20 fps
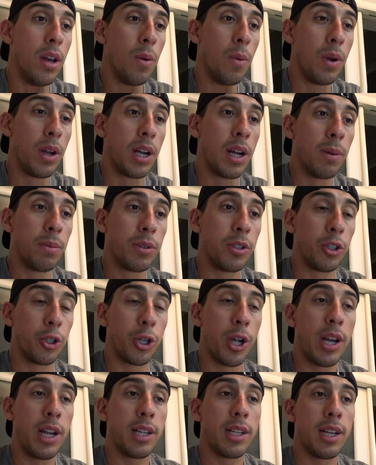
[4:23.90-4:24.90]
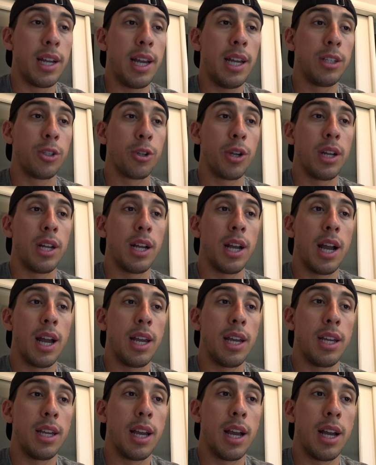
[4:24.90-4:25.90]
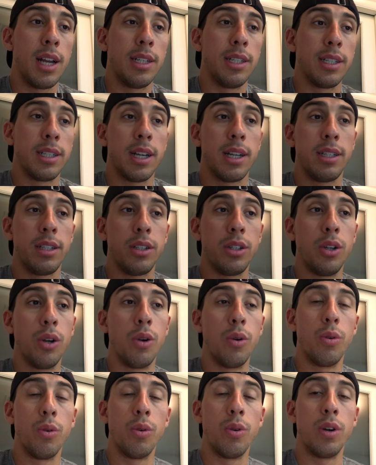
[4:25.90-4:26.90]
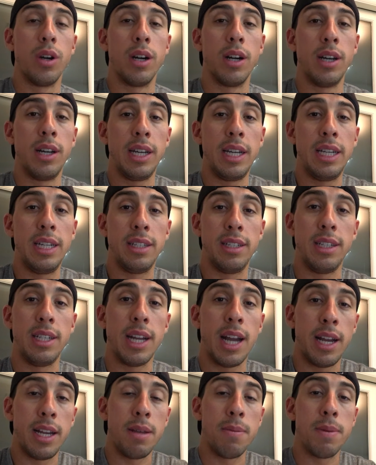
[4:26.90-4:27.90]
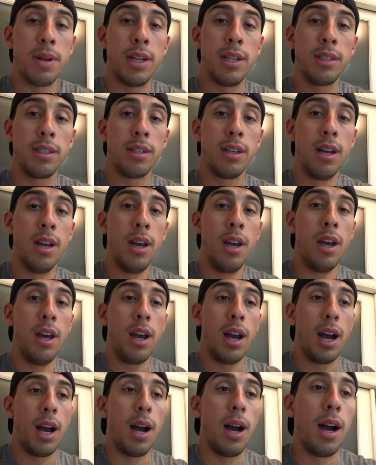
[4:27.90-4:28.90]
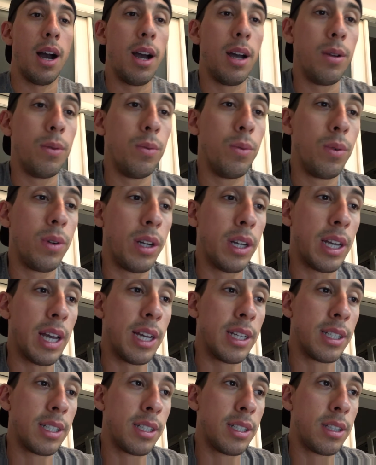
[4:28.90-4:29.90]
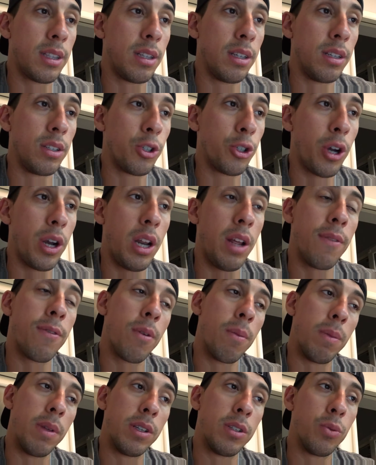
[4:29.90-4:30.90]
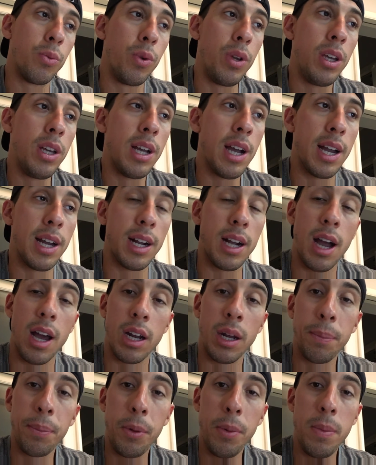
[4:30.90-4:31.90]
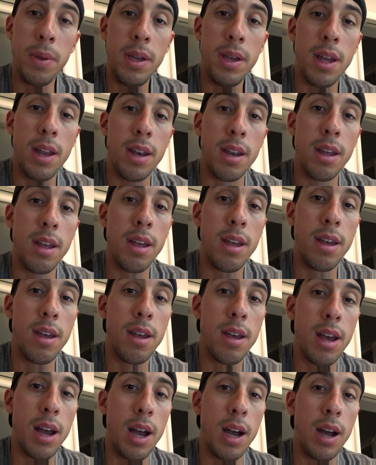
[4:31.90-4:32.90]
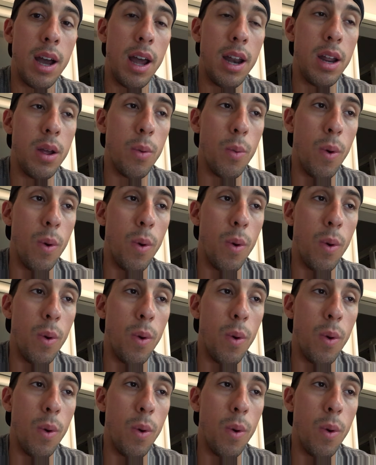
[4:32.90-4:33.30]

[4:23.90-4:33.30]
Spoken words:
when it comes to training today, I decided to go easy 90 minutes. I guess the training from this week kind of caught up to me, and I